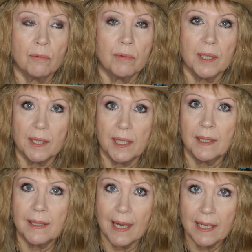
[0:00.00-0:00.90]
really
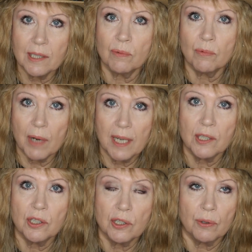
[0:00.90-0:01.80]
nice way
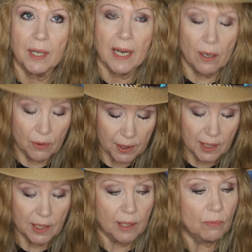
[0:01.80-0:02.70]
to do it. I only
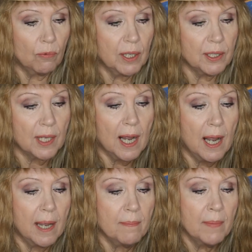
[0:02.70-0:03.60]
did it one
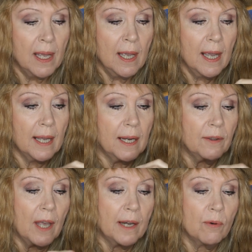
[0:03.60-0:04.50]
time, and I
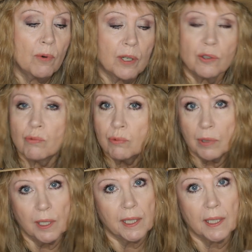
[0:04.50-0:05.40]
thought it worked
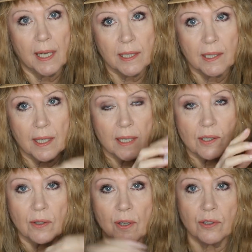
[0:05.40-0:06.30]
really nicely.
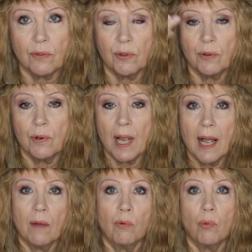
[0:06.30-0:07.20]
So those of you who
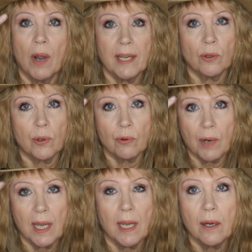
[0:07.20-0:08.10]
have white or
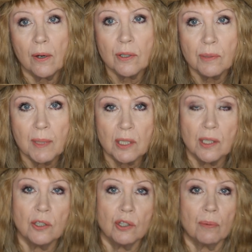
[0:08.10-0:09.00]
gray hairs mixed
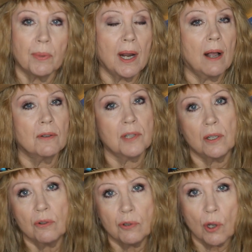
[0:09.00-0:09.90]
into your brows
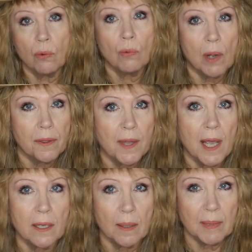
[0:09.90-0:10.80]
and you don't want
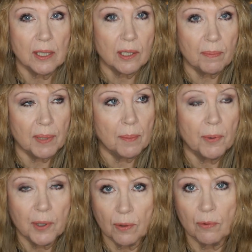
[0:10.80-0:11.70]
that, I mean, some
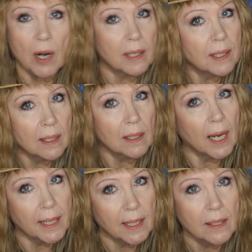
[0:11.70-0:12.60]
people can rock it,
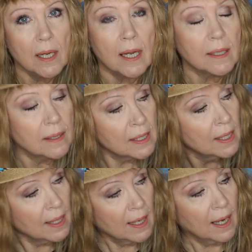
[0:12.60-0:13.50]
I cannot.
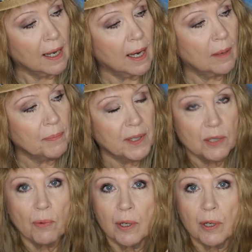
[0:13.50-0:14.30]
This